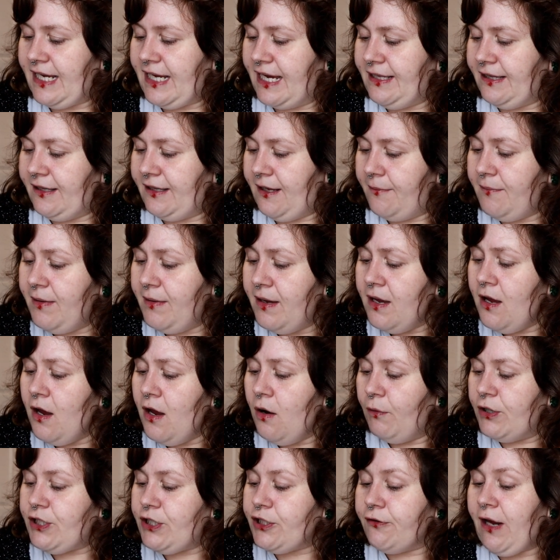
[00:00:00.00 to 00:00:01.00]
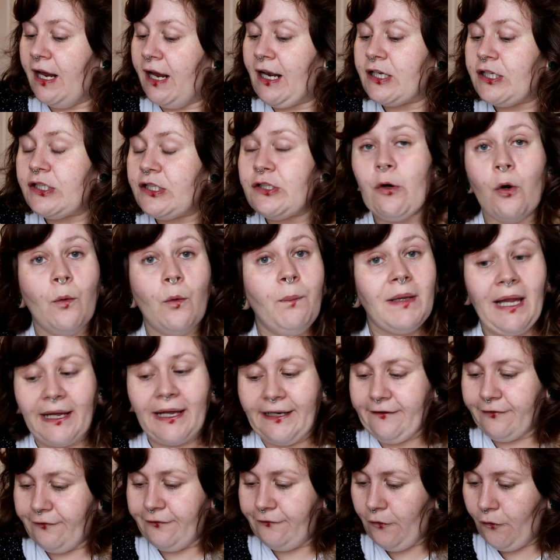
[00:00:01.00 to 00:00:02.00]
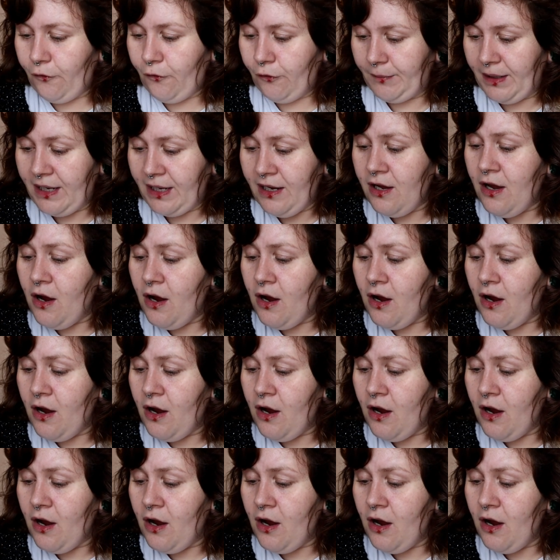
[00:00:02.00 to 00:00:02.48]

in them, which create a soap-like foam.